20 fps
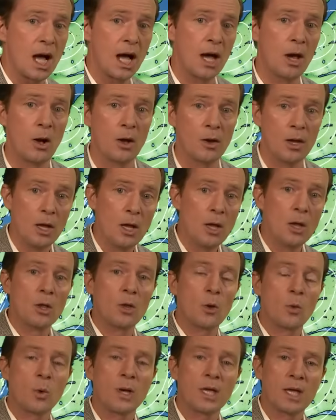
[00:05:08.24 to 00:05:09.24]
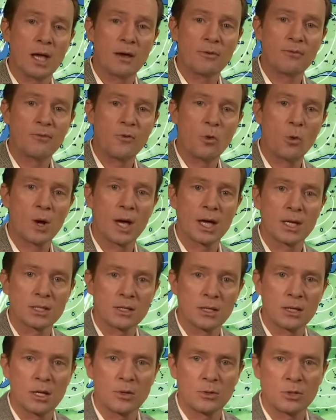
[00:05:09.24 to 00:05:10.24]
eye on, the weekend forecast
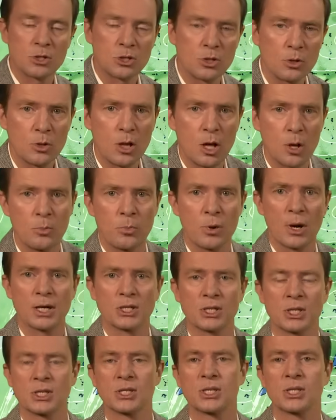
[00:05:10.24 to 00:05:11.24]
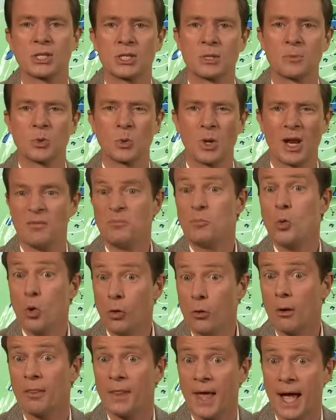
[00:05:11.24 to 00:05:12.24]
and those two low pressure systems. We'll have
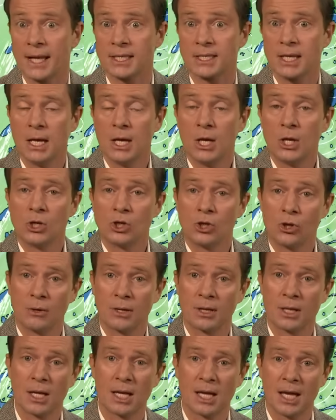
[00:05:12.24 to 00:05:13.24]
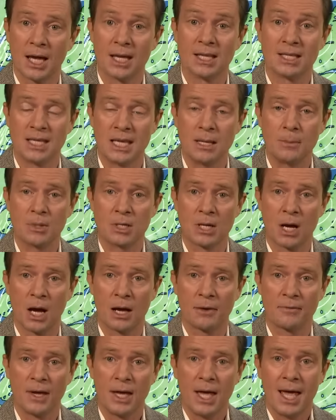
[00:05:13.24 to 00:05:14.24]
more on that during the uh, deep
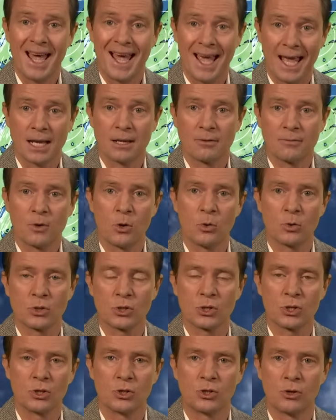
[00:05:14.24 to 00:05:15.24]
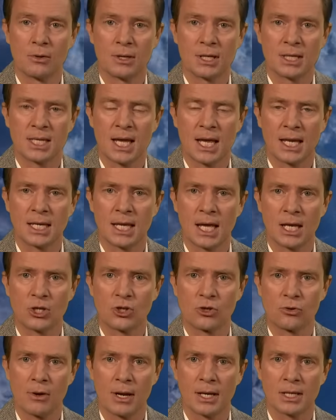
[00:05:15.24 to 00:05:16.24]
dive and of course during the ten day
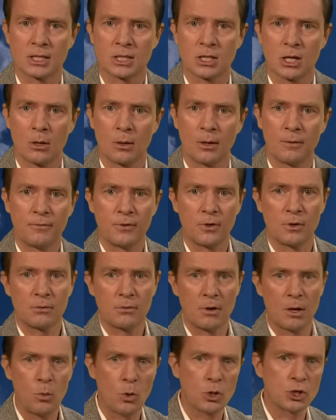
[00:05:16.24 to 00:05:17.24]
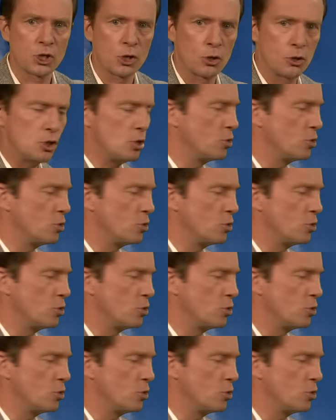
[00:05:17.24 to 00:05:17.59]
trend. So if you're uh, watching on